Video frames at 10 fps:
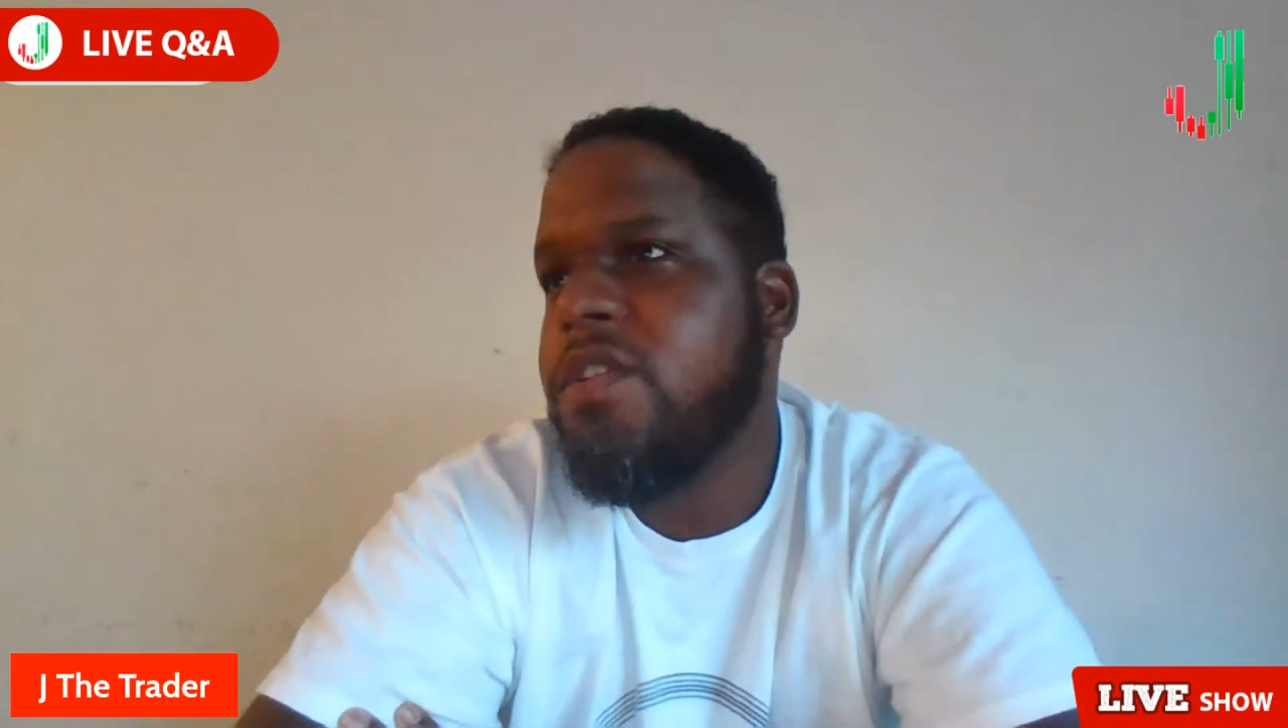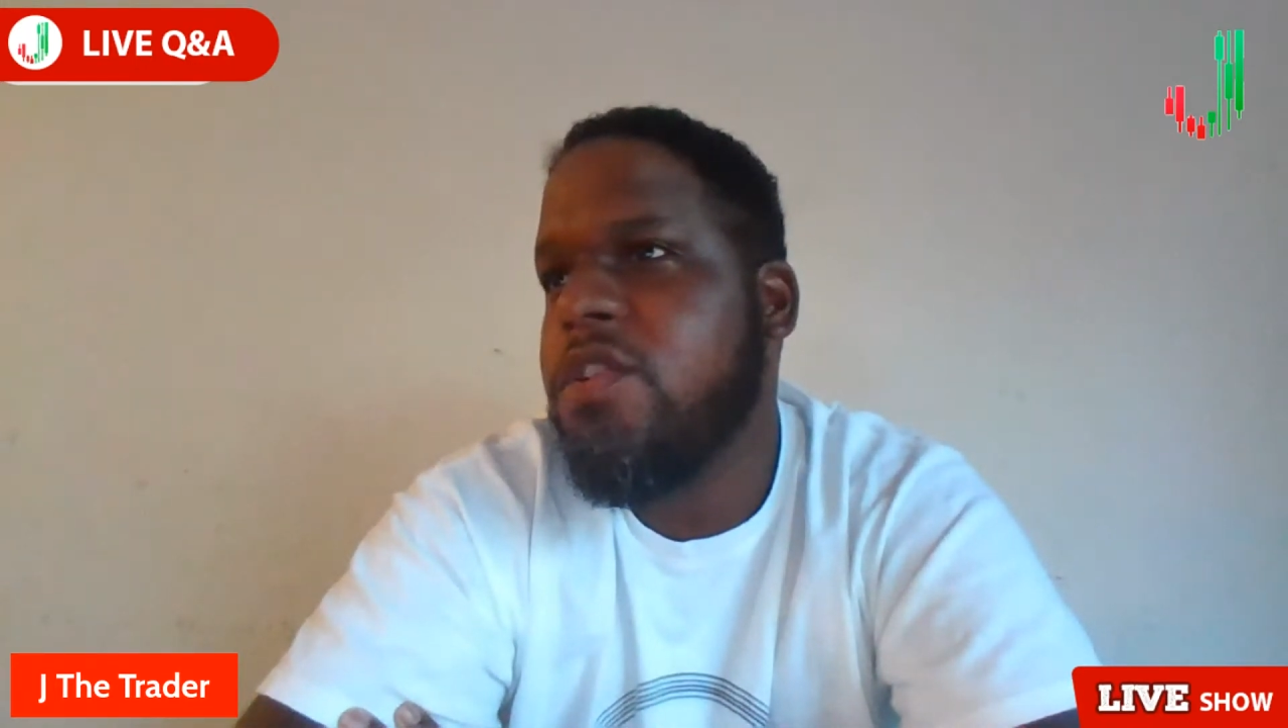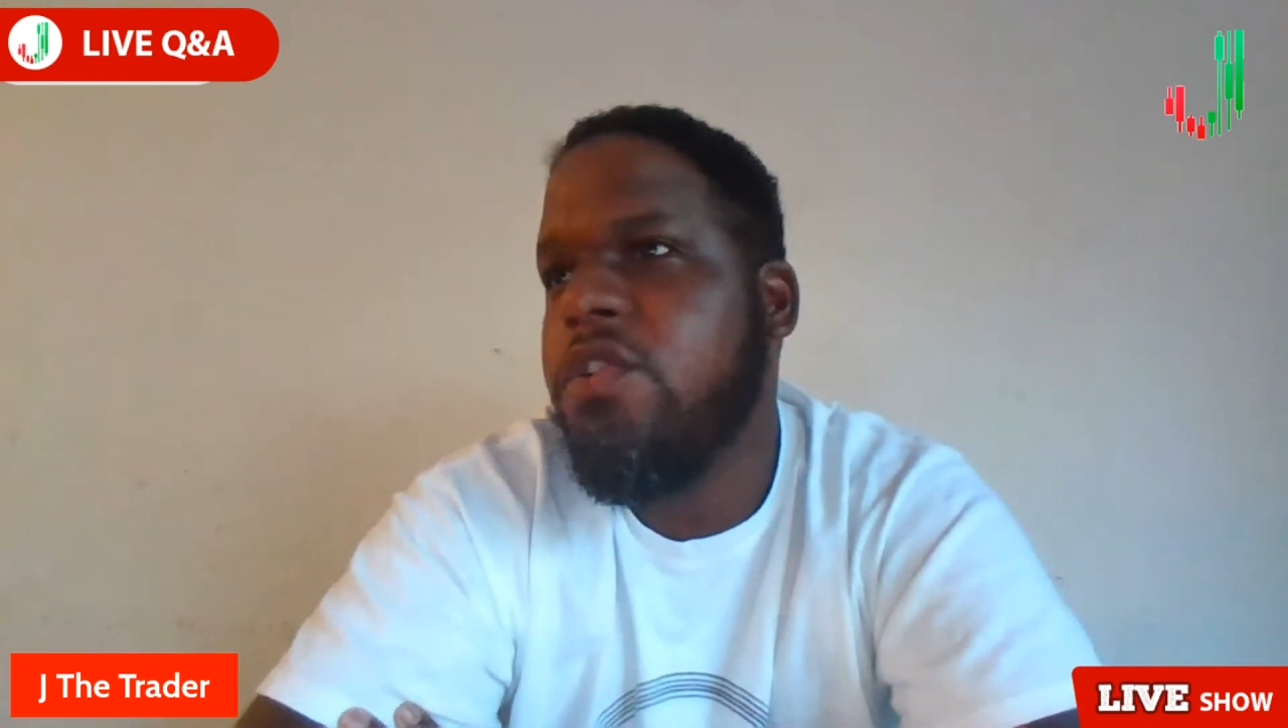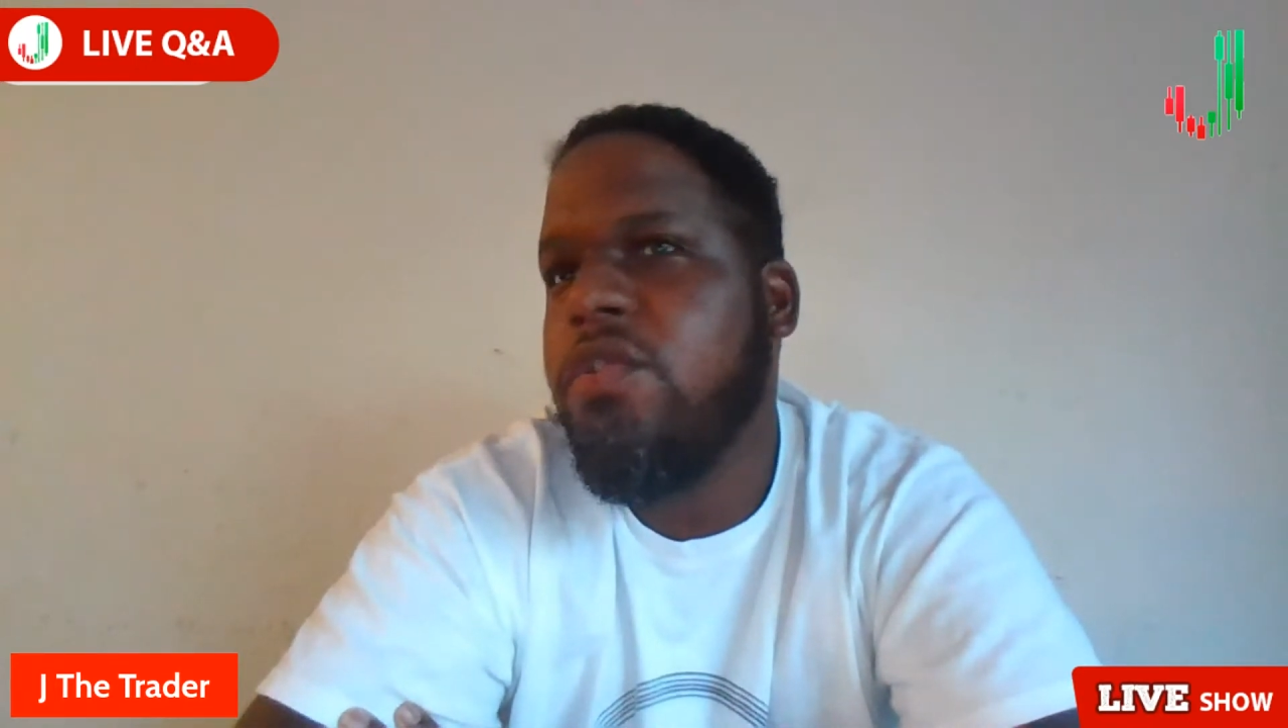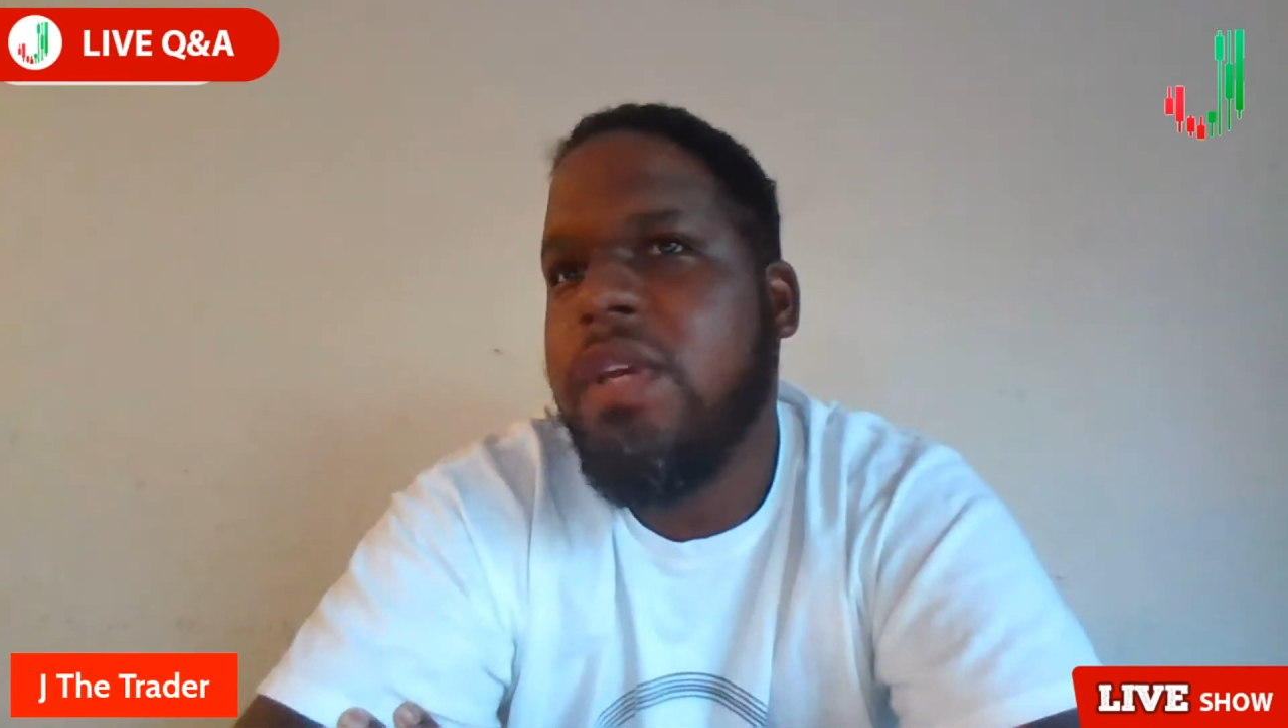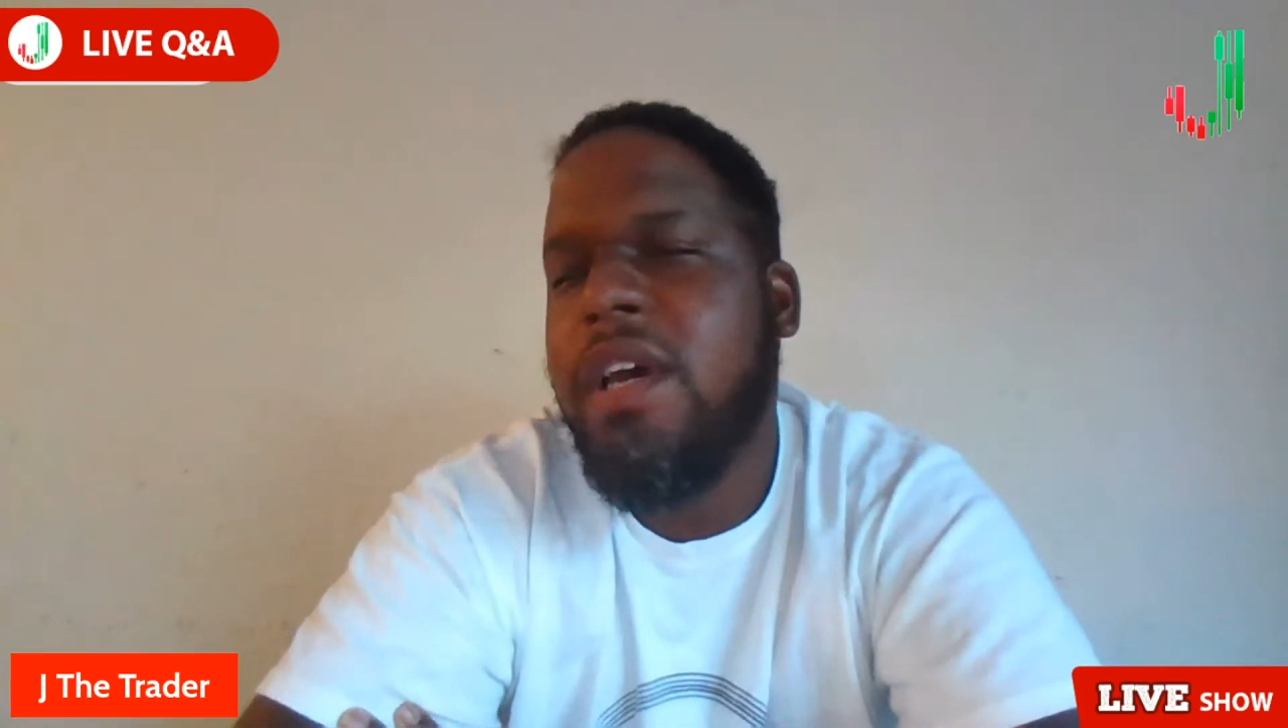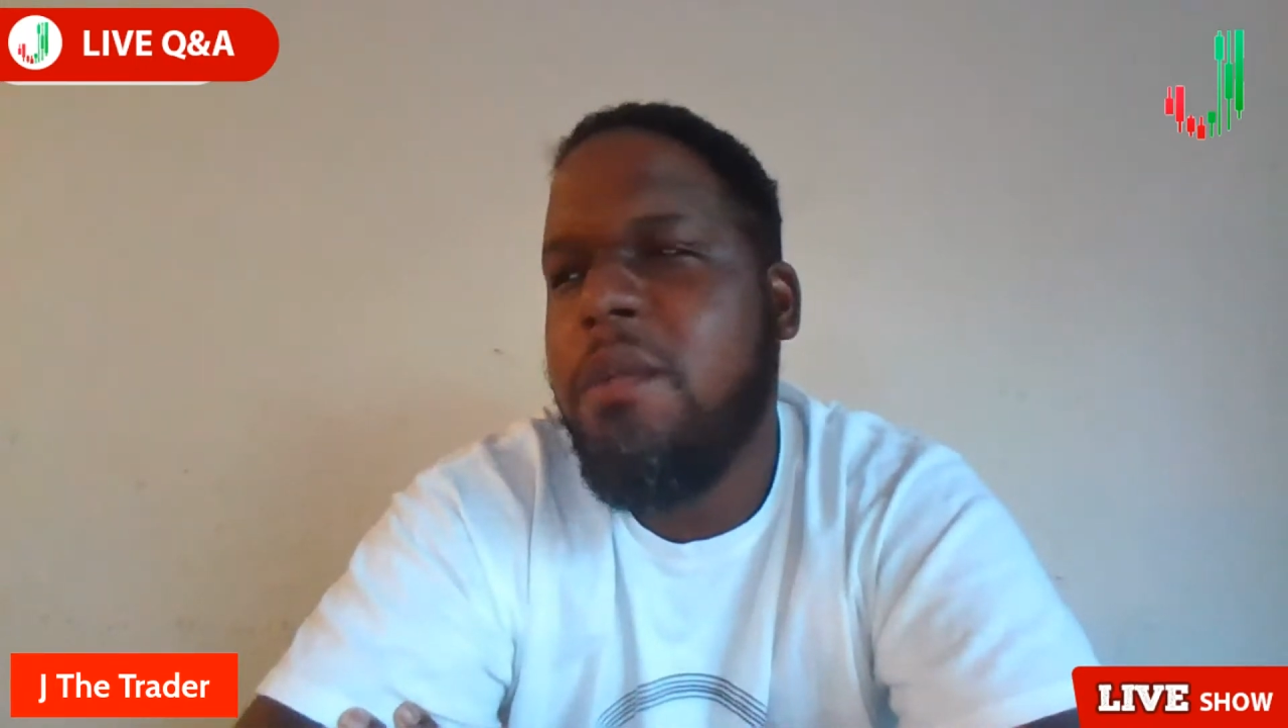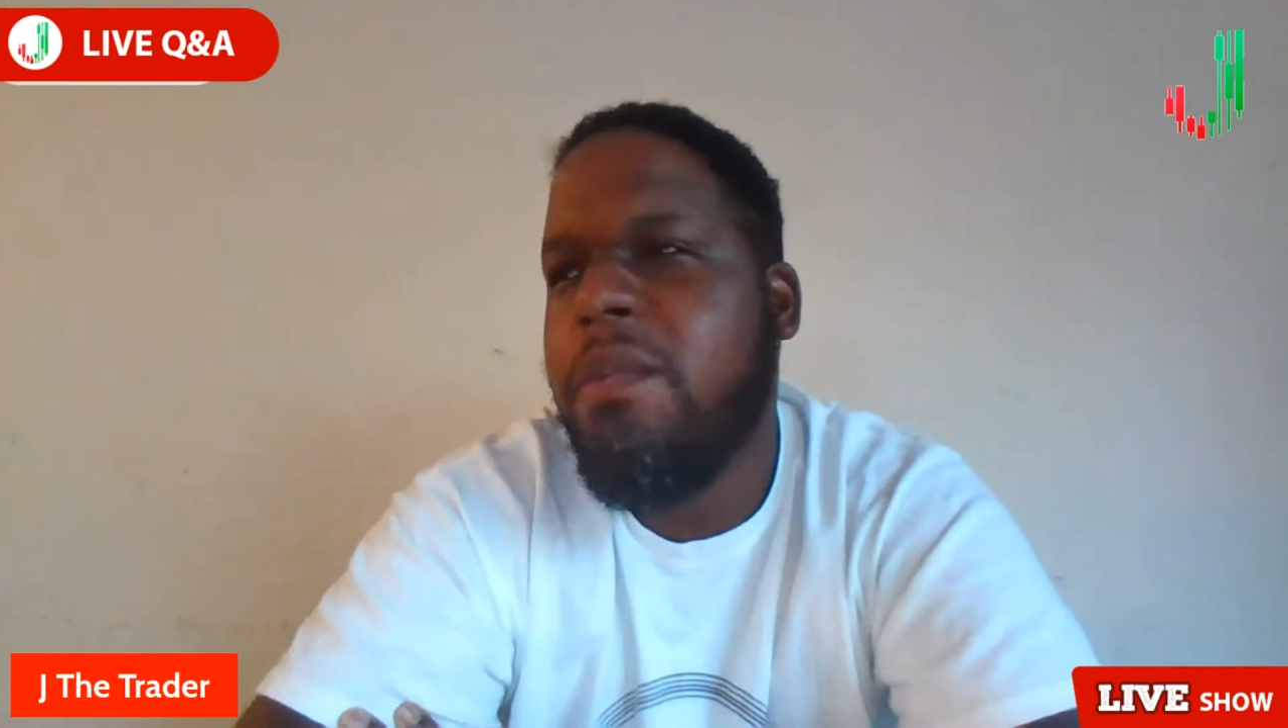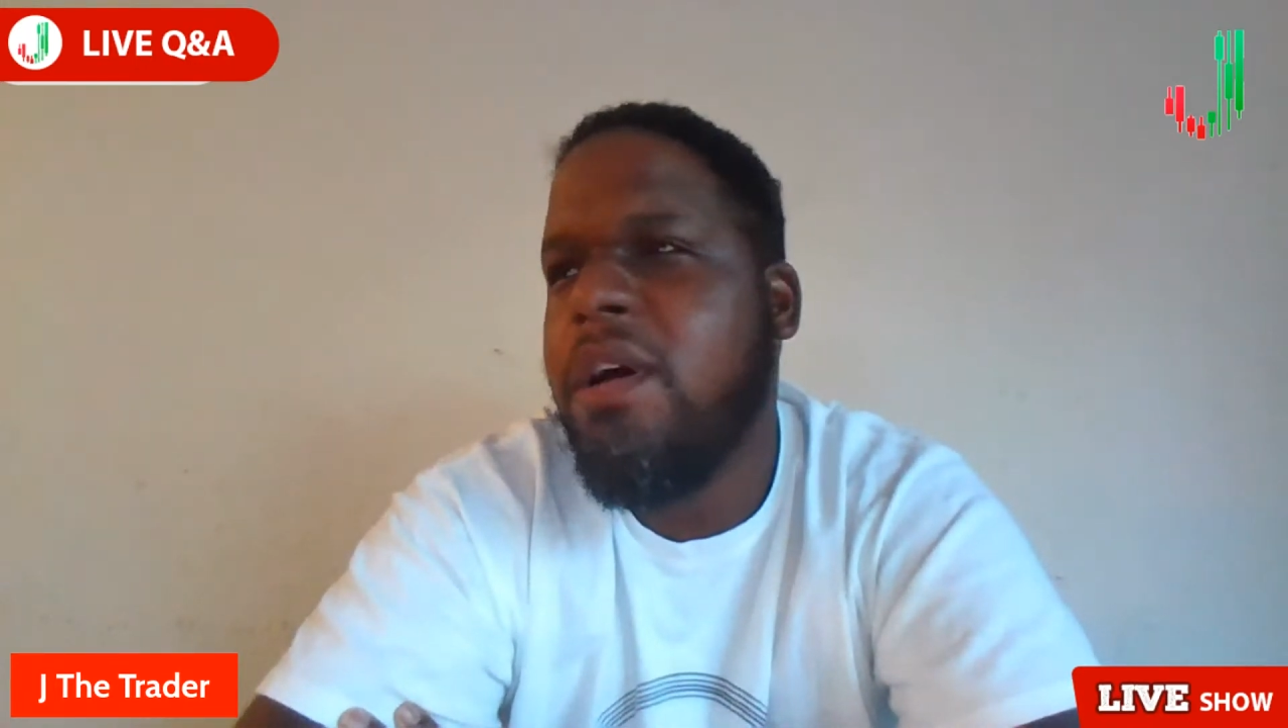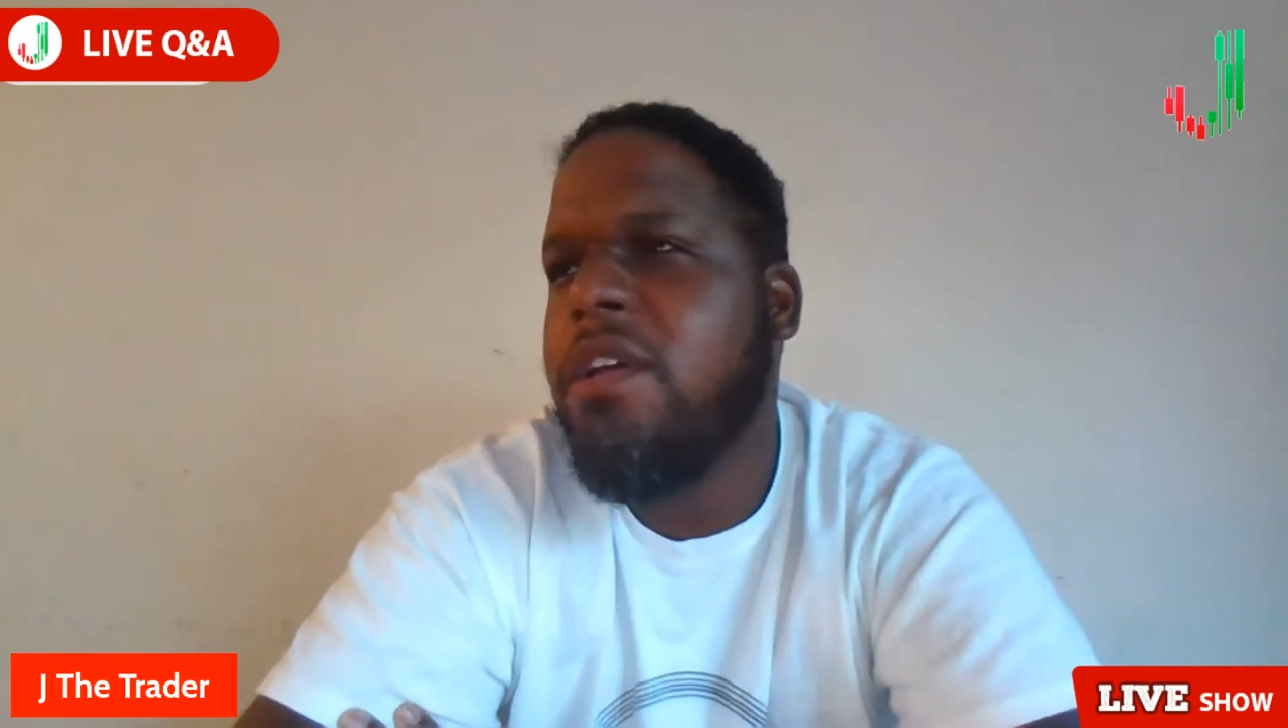So you can help